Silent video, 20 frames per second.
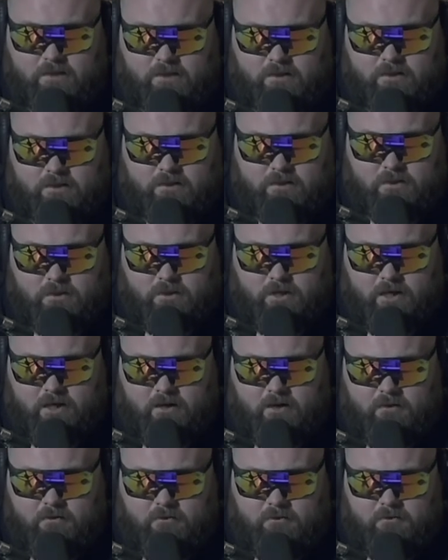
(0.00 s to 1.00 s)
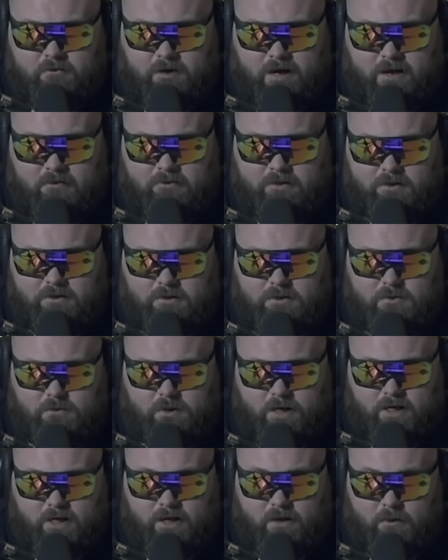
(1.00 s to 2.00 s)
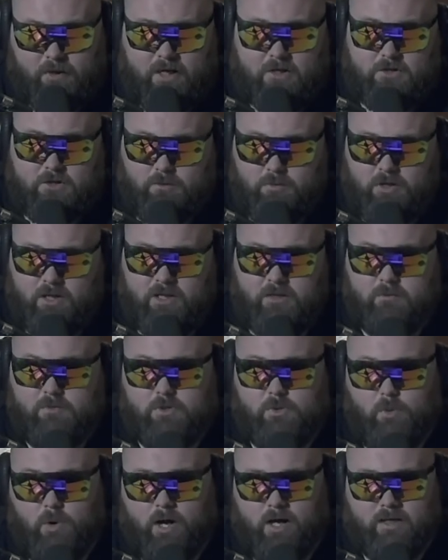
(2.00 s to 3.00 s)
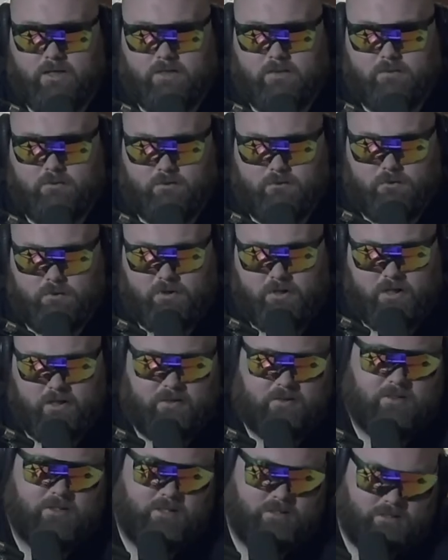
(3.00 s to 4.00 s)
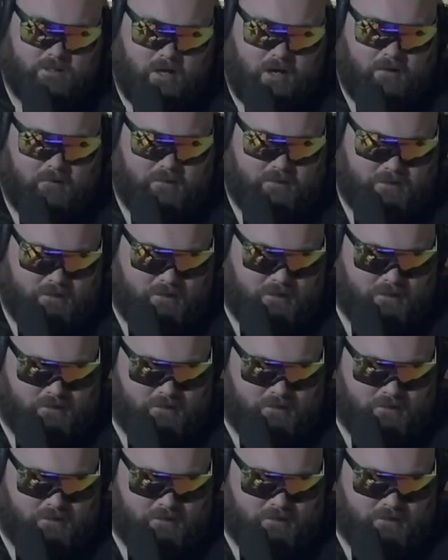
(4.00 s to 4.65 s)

So they're 5-2 right now. We actually played them twice before the end of the season, obviously because they're